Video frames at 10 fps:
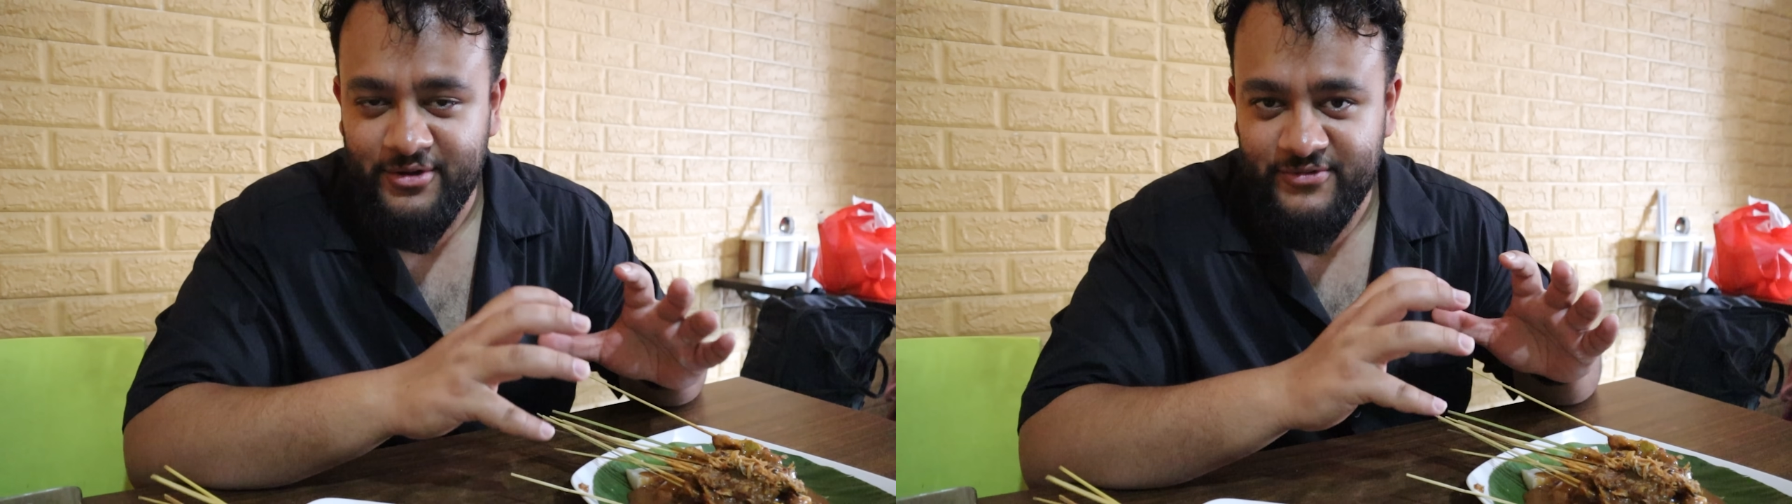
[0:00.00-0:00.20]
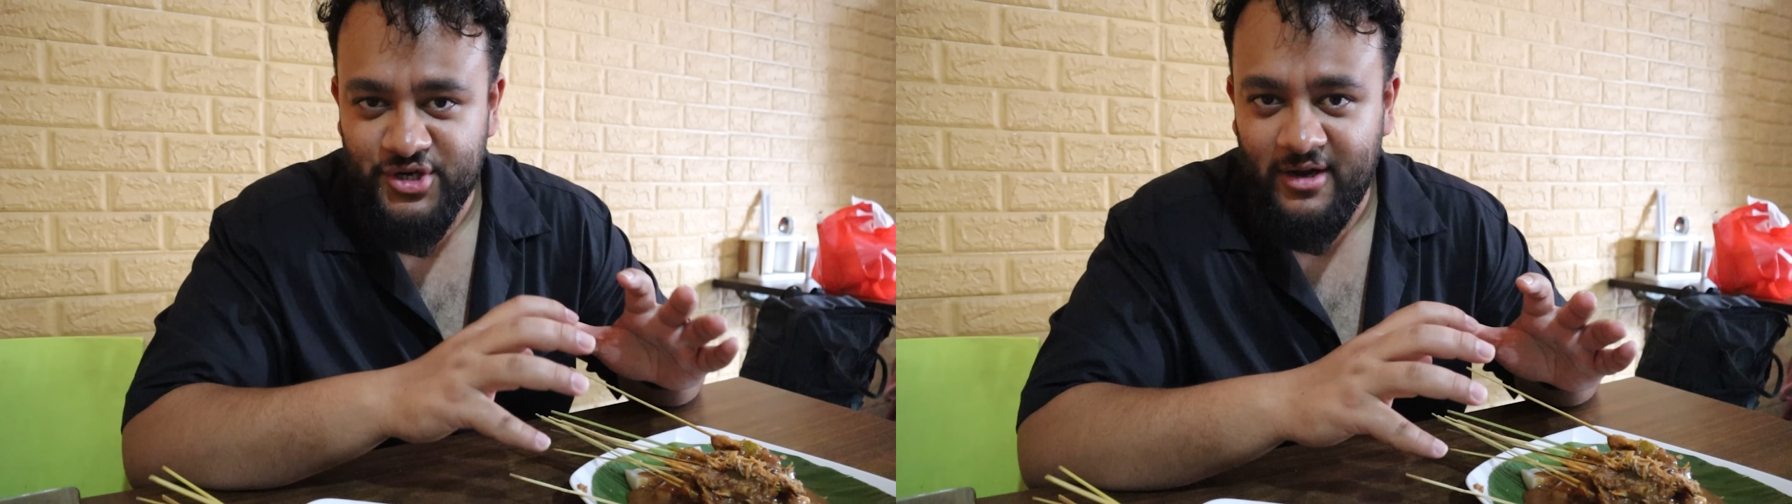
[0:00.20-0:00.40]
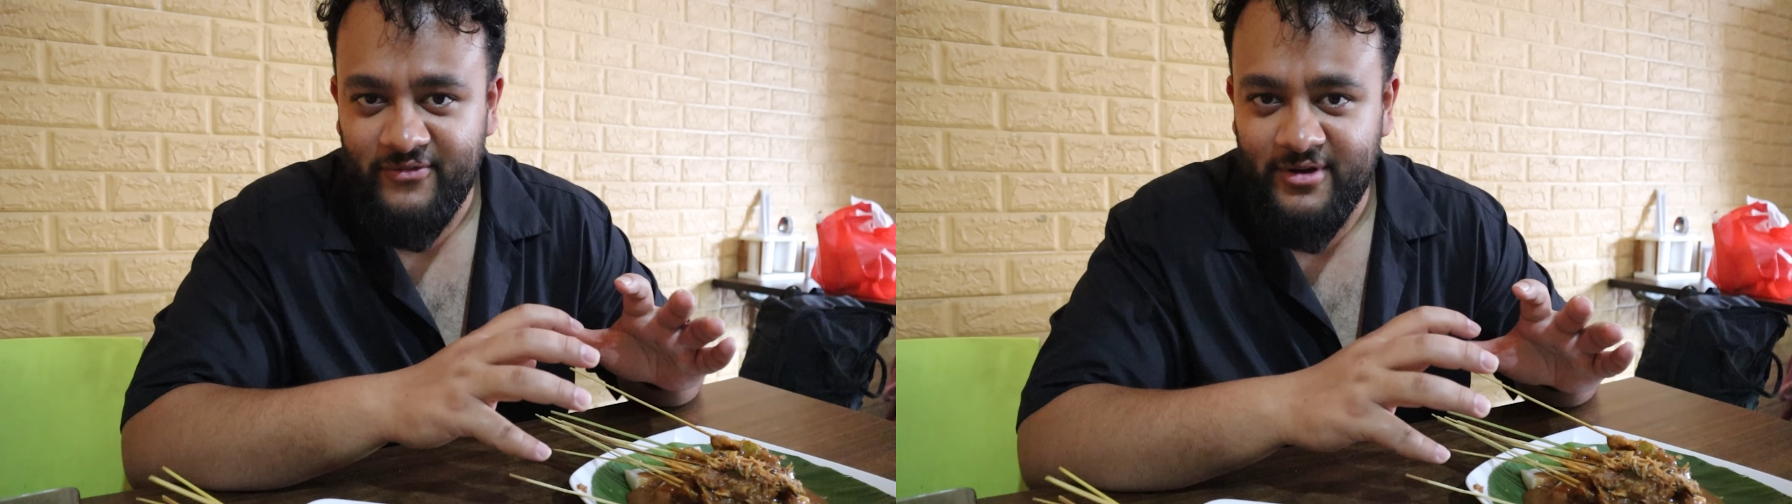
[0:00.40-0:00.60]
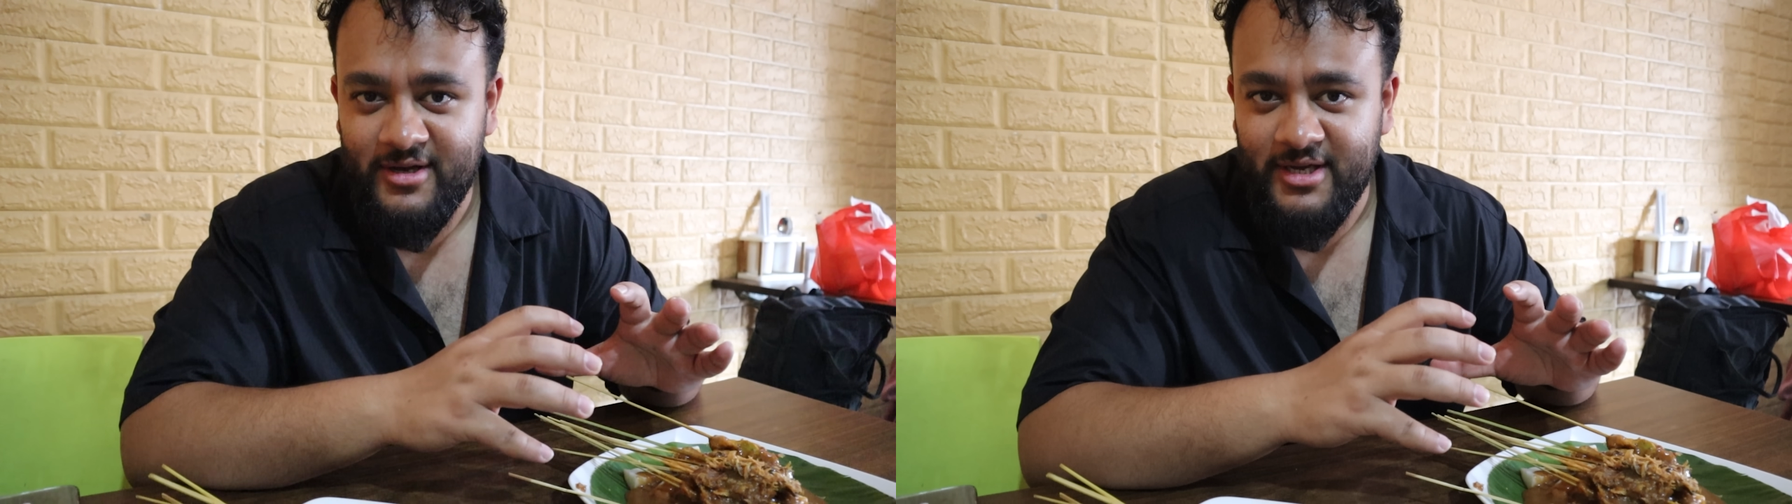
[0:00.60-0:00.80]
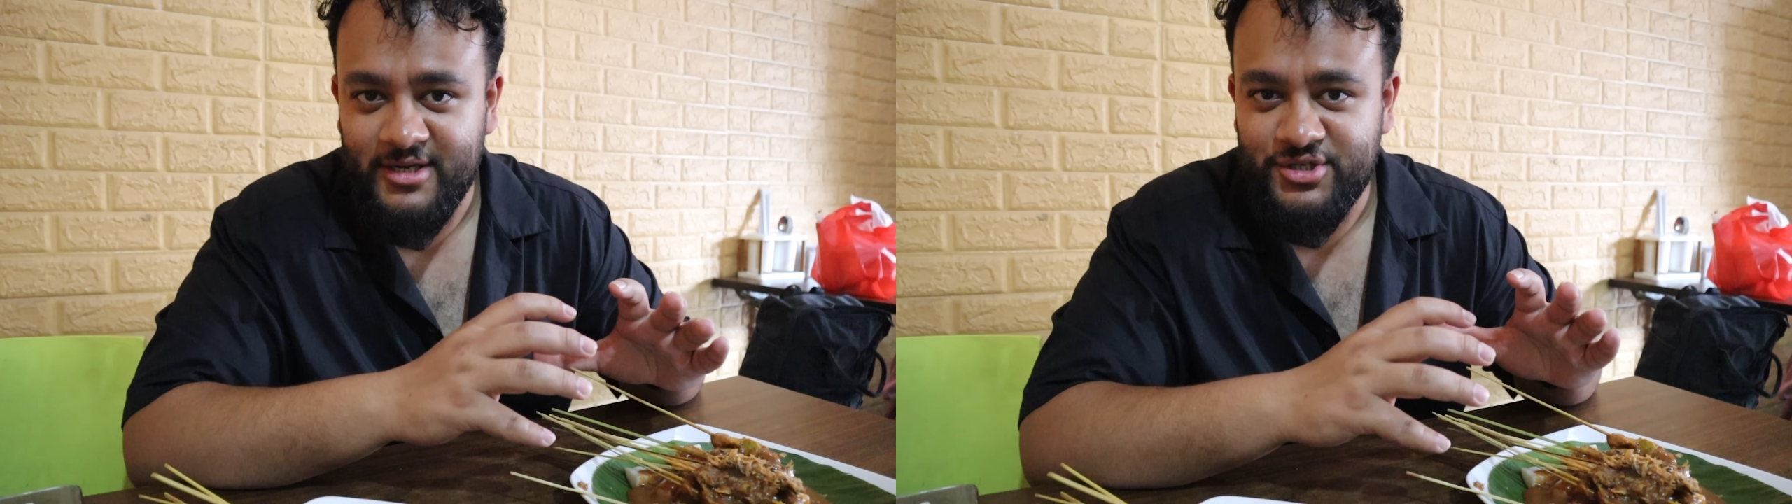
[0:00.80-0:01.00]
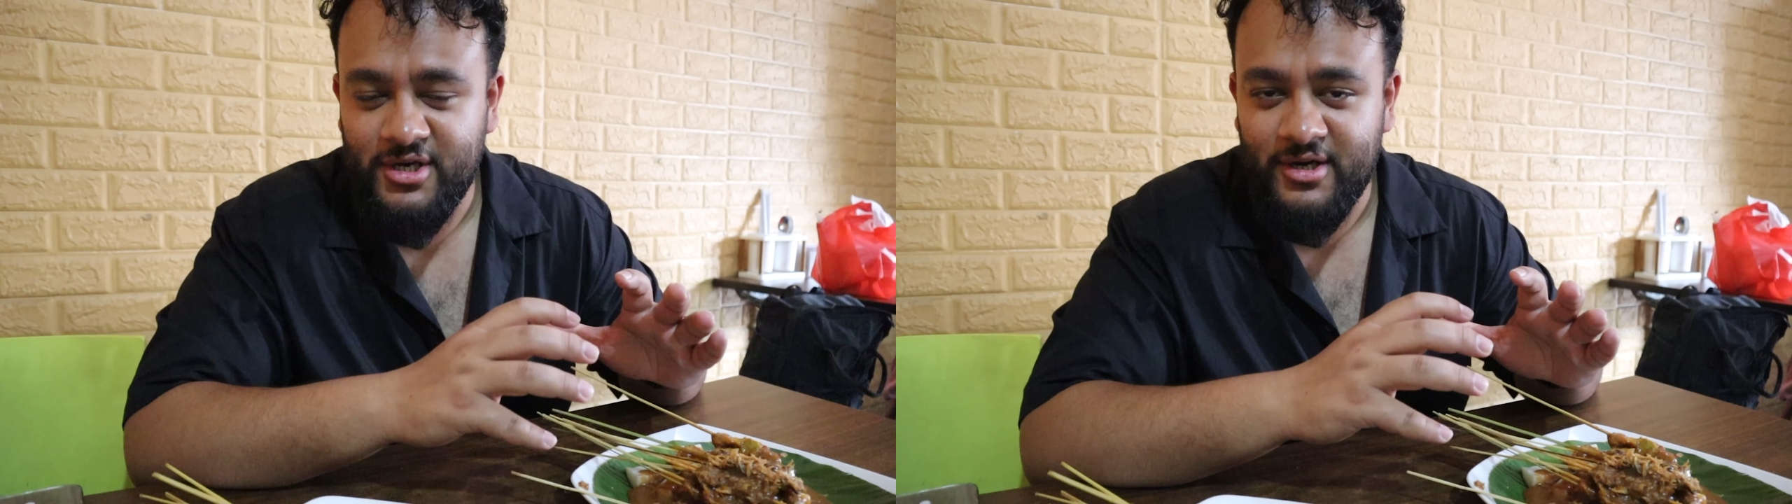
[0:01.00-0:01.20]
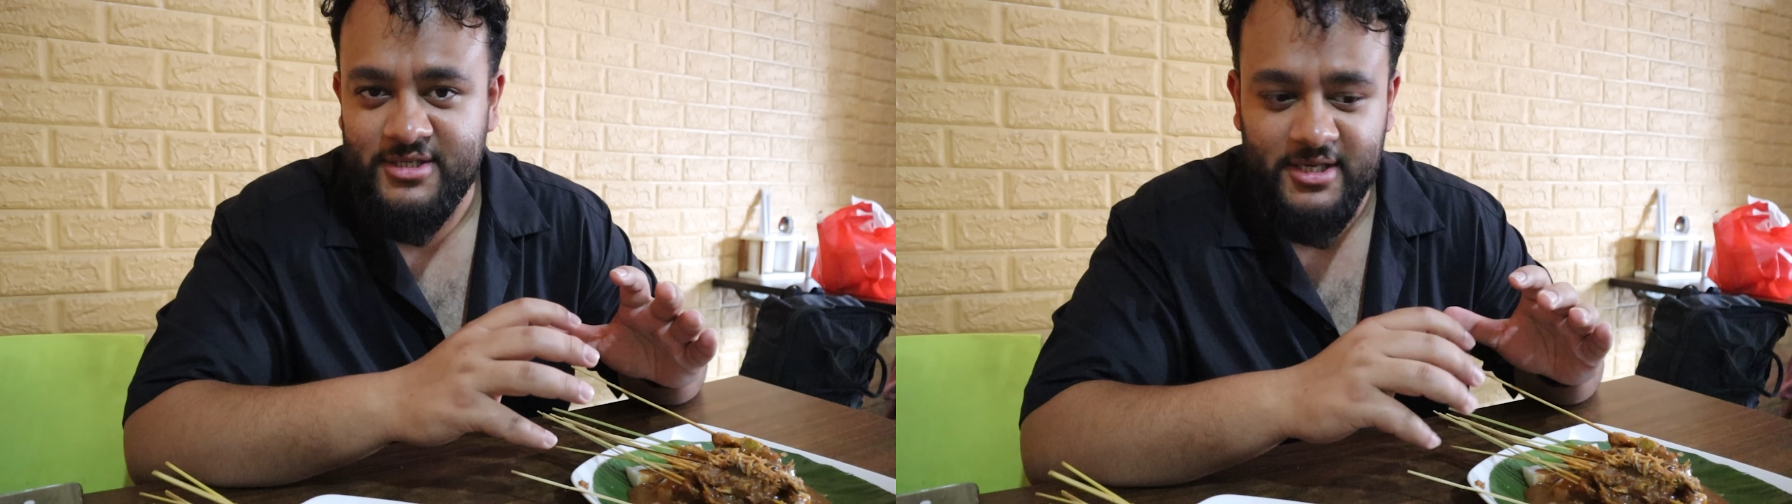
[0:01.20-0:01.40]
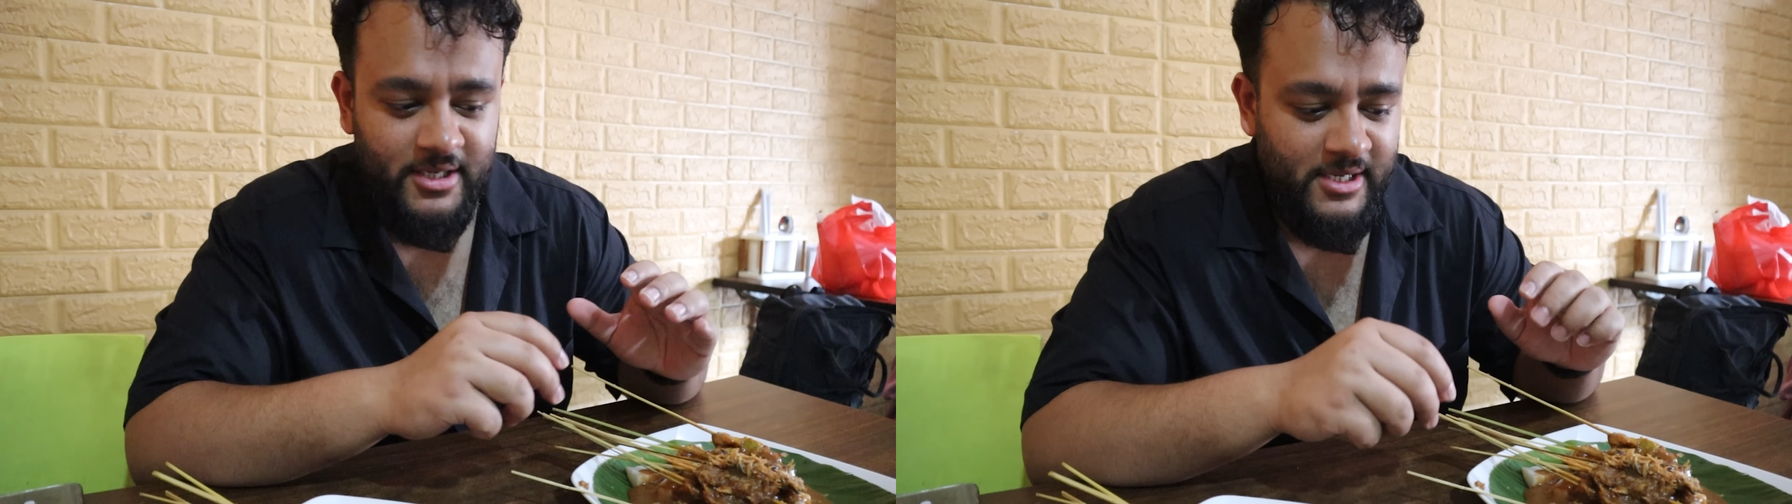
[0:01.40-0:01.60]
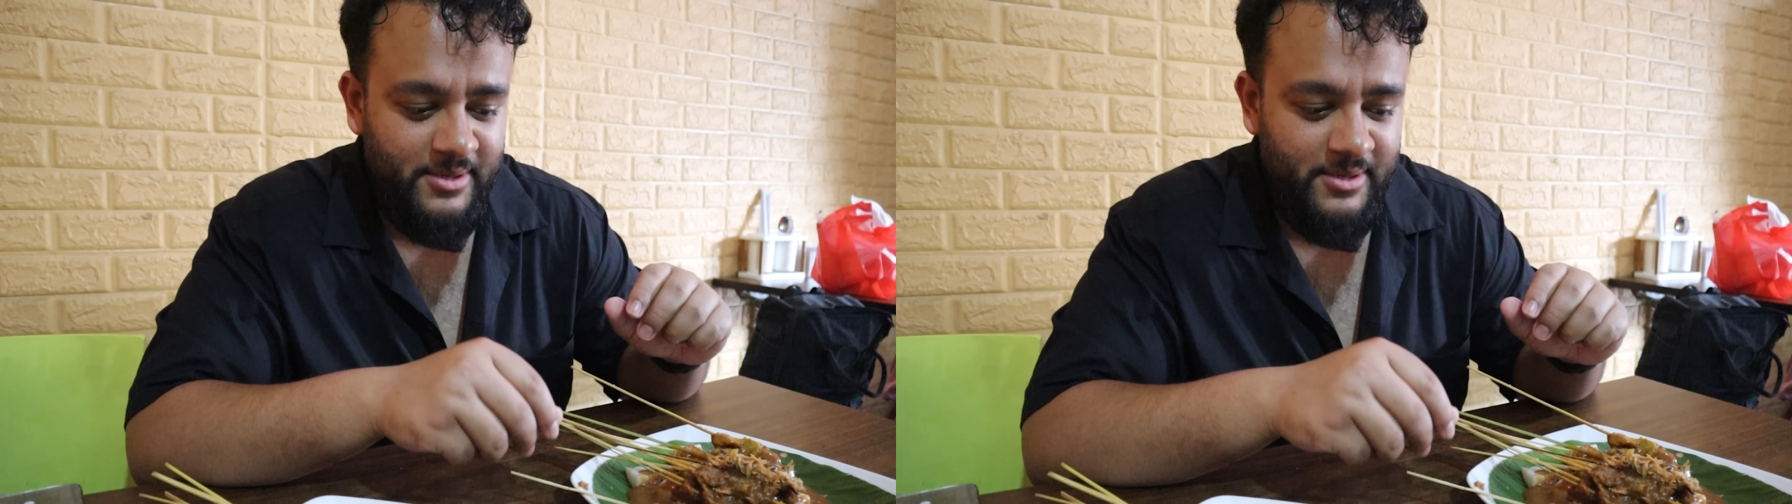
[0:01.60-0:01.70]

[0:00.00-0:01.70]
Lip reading: of Java in Jakarta,